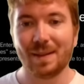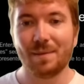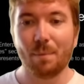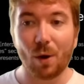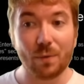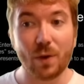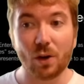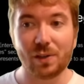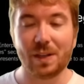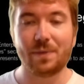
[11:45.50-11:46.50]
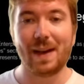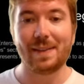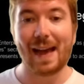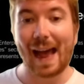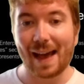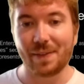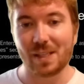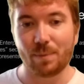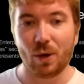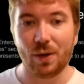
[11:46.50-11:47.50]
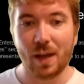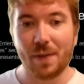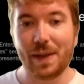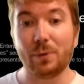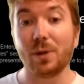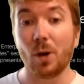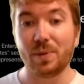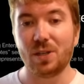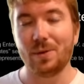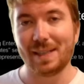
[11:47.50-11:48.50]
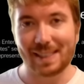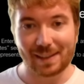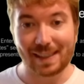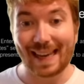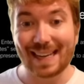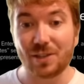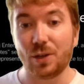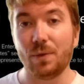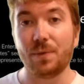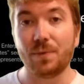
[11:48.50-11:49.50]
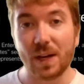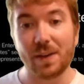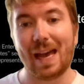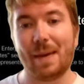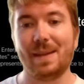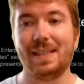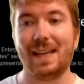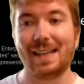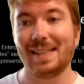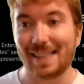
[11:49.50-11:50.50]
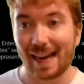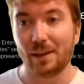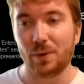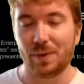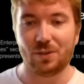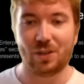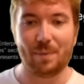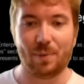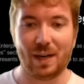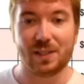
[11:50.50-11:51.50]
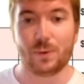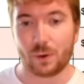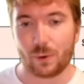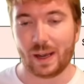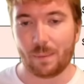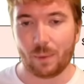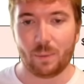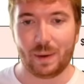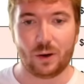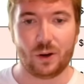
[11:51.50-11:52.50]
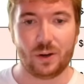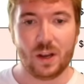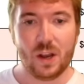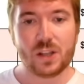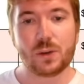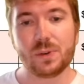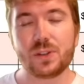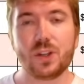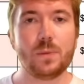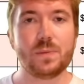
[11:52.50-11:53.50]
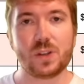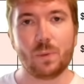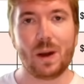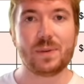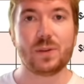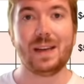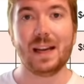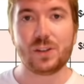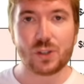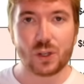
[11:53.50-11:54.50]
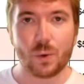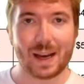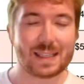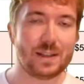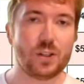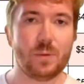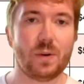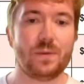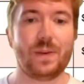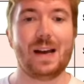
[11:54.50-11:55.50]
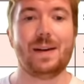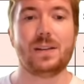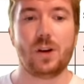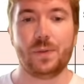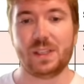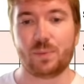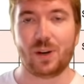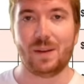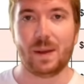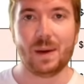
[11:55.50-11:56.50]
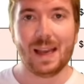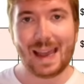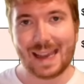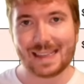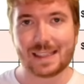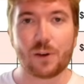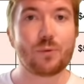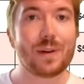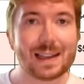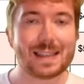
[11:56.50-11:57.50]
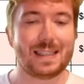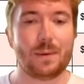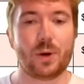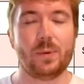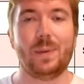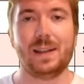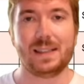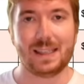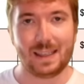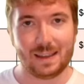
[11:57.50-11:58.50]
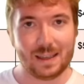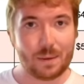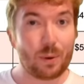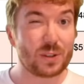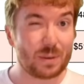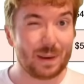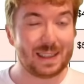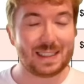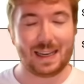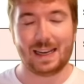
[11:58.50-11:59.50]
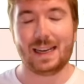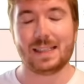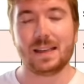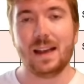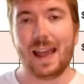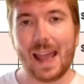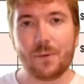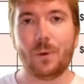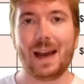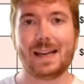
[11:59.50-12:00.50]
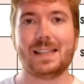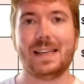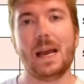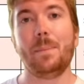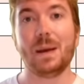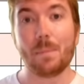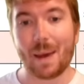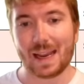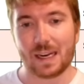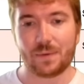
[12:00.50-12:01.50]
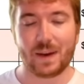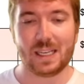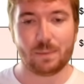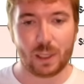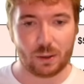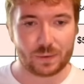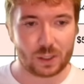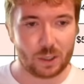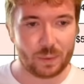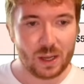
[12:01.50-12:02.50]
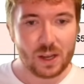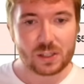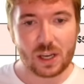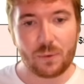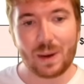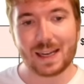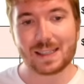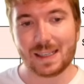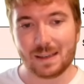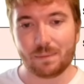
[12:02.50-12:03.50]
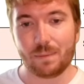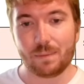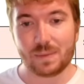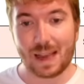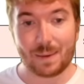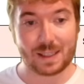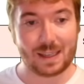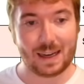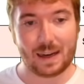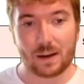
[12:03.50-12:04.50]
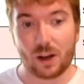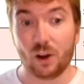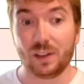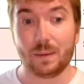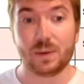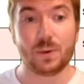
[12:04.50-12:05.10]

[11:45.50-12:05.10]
more vocal in the fact that at this point they will opportunistically issue further MSTR to dilute their share price acquire more Bitcoin. So we'll assume somewhere between a 2x and a 2.5x on this premium is a realistic possibility, I guess, if we had to see a big mania phase blow off top. So if we had to see MSTR holding between